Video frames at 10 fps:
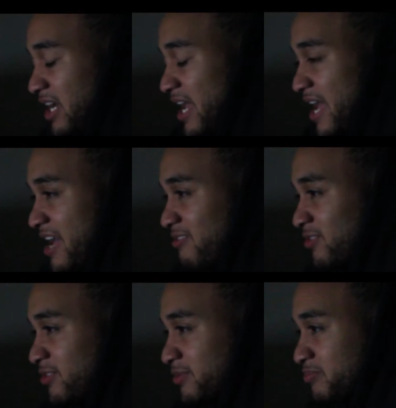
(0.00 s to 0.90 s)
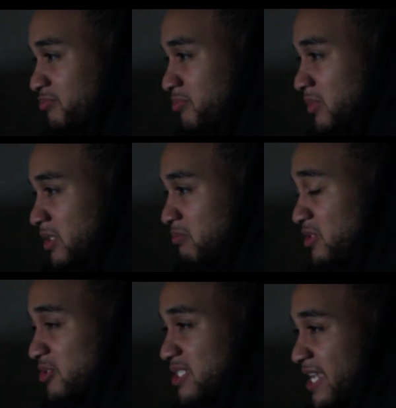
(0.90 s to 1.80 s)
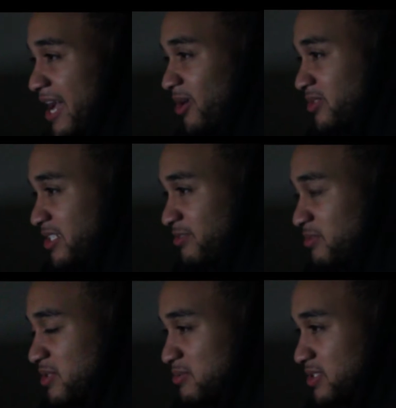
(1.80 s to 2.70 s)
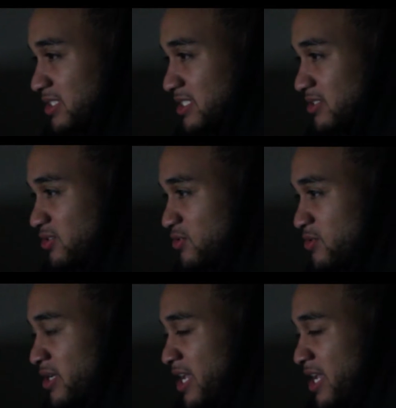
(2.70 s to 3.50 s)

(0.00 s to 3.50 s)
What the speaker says: I have music out there for people to listen to.